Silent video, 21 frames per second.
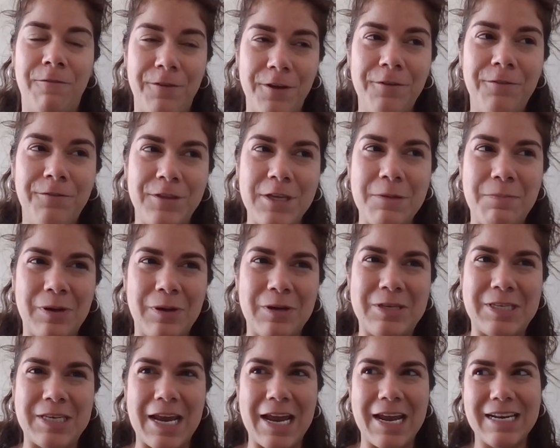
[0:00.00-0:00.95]

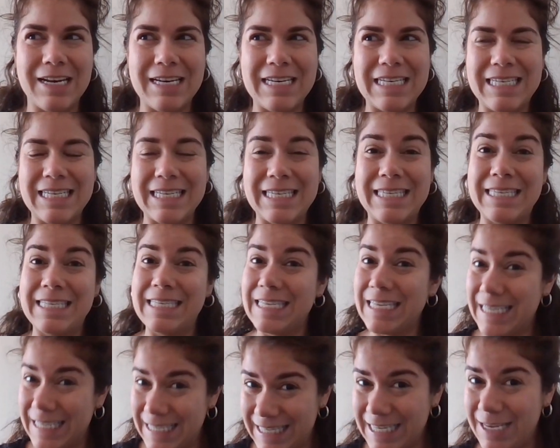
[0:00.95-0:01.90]
50% to
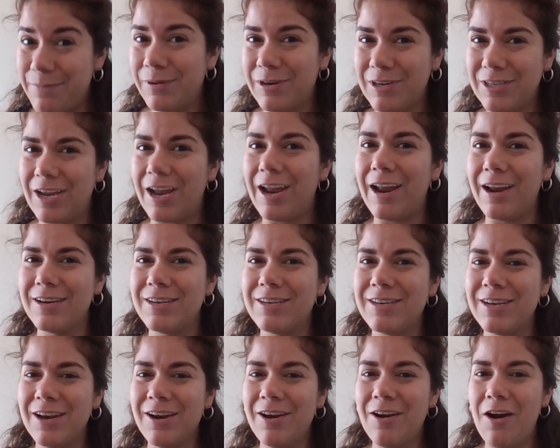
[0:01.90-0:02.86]
60%